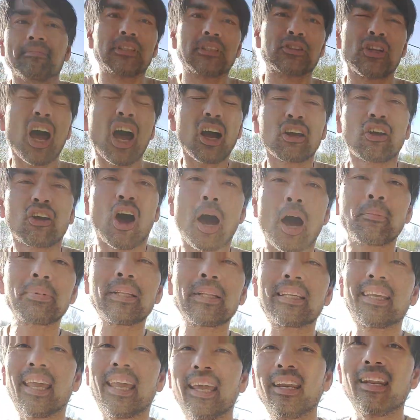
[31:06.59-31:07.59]
It's not
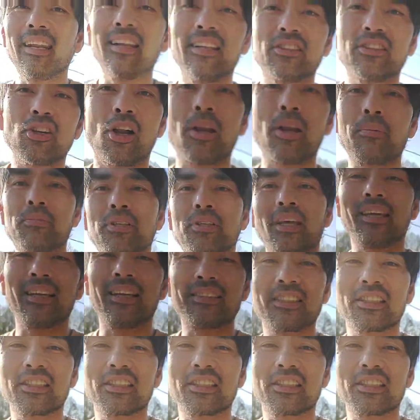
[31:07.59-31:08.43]
complicated, is all I'm saying.